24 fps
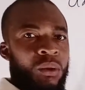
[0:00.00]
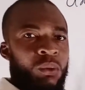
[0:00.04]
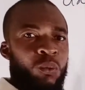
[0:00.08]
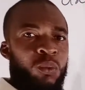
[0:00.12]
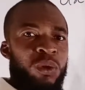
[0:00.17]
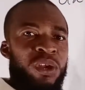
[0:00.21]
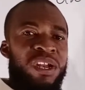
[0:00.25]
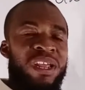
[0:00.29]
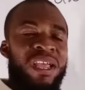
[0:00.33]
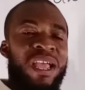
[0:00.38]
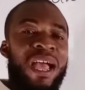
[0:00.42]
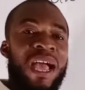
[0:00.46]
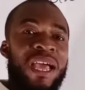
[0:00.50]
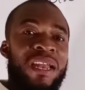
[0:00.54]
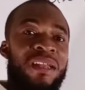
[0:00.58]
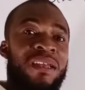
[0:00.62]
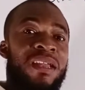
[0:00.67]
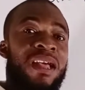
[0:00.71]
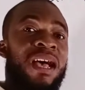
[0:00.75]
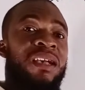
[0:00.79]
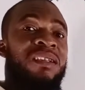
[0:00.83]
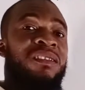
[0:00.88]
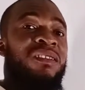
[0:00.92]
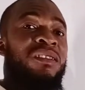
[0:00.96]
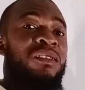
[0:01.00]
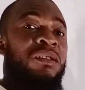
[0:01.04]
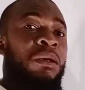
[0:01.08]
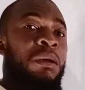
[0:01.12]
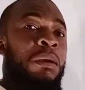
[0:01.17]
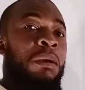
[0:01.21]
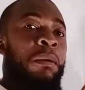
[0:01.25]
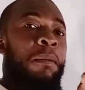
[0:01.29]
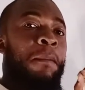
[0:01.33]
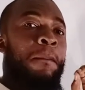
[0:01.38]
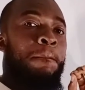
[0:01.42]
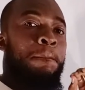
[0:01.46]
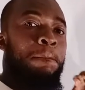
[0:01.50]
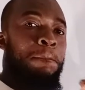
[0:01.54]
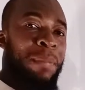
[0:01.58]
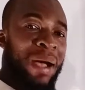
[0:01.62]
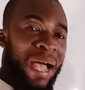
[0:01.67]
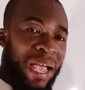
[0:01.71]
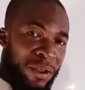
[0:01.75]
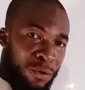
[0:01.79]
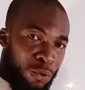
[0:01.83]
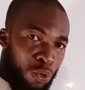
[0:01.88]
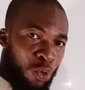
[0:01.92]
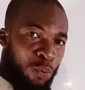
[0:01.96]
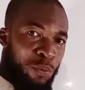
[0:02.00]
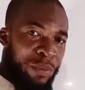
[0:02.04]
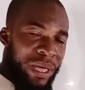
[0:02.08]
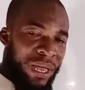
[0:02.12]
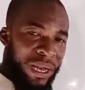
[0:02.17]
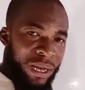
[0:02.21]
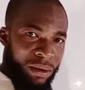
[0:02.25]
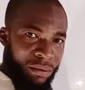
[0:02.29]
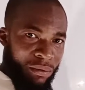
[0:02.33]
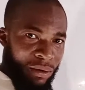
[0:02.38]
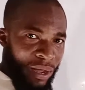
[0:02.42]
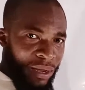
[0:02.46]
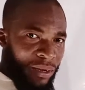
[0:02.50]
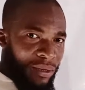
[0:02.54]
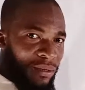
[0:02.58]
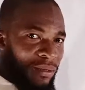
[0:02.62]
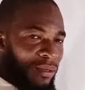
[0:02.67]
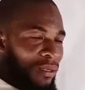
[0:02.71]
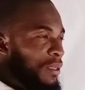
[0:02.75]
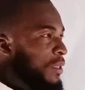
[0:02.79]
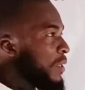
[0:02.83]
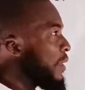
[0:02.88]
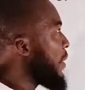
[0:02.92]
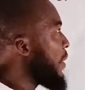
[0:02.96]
we regard it as binomial, right?